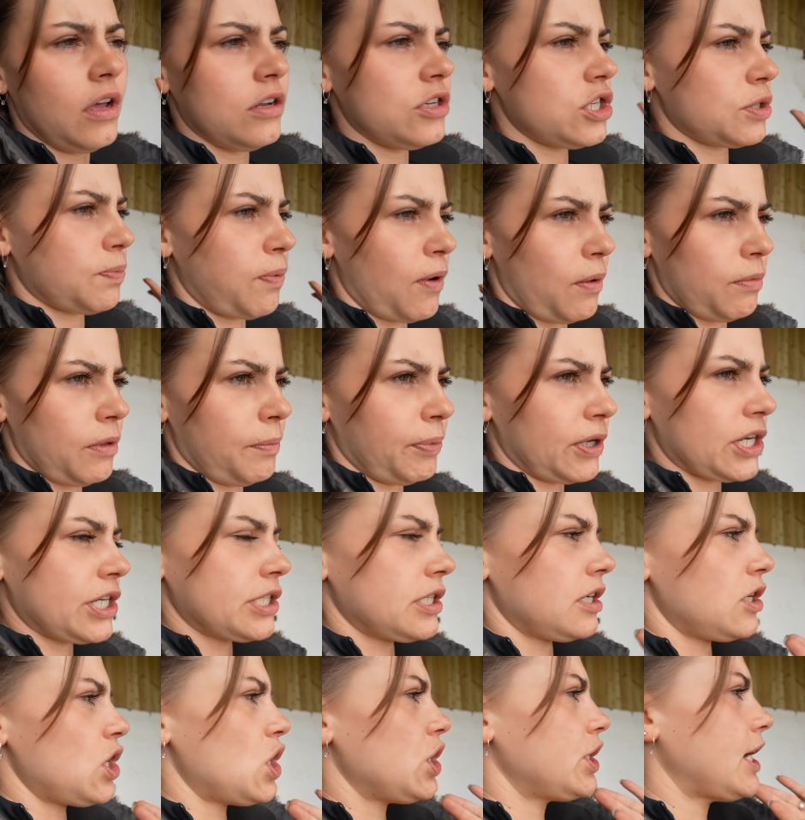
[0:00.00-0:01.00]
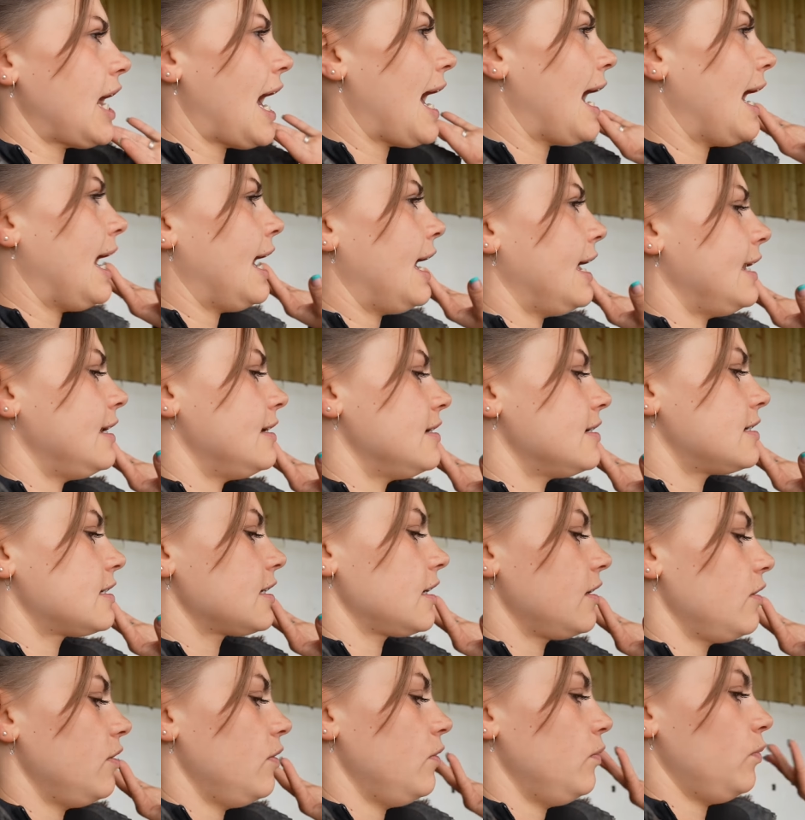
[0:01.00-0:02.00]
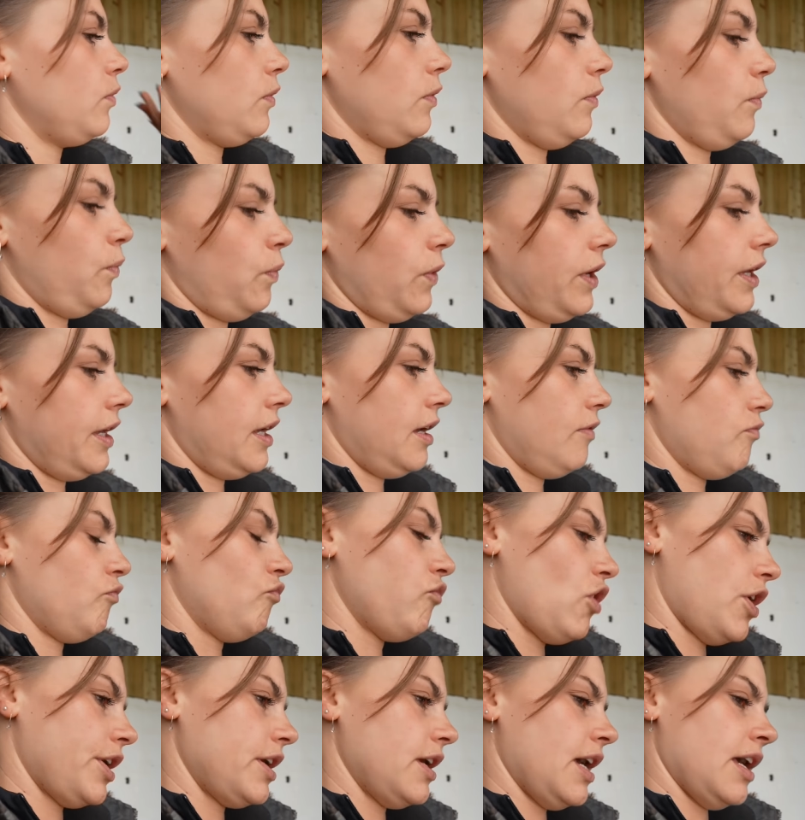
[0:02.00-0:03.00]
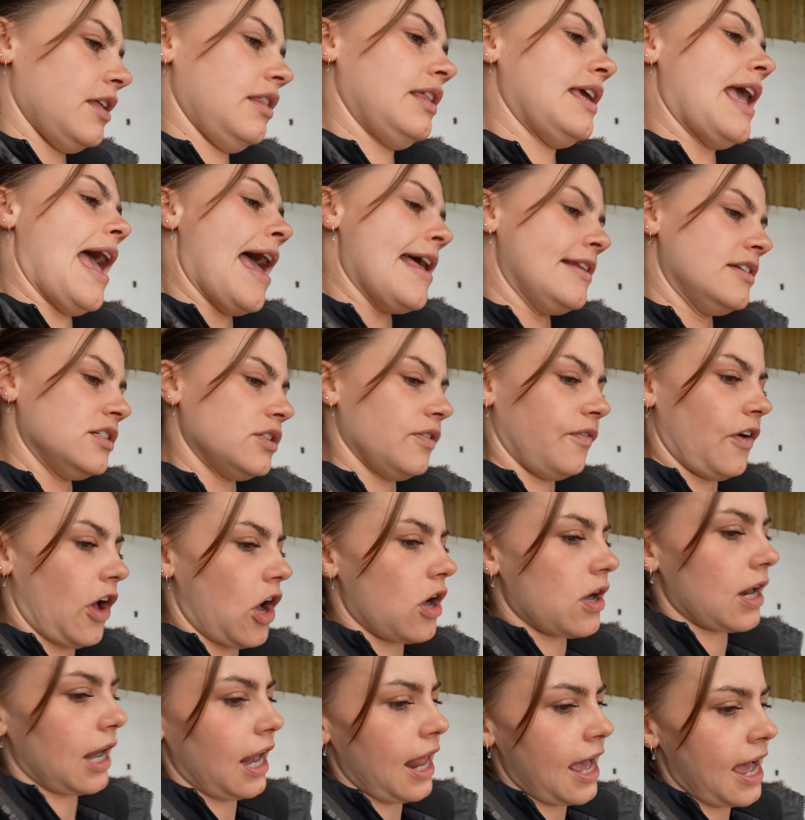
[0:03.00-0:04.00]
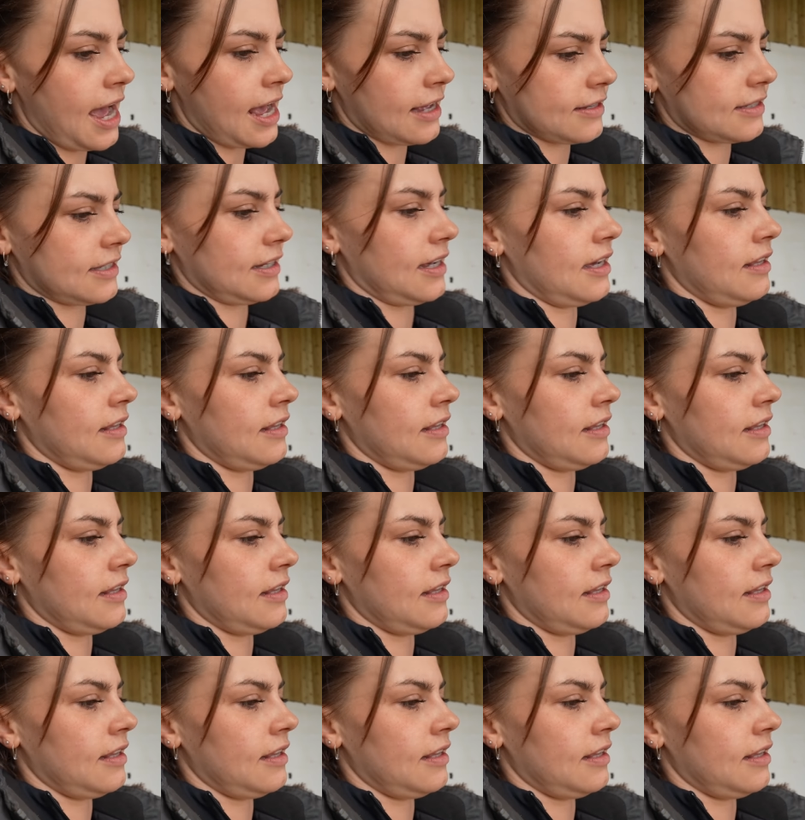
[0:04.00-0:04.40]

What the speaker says: just pop the bridle on, and we're right at the end of our class.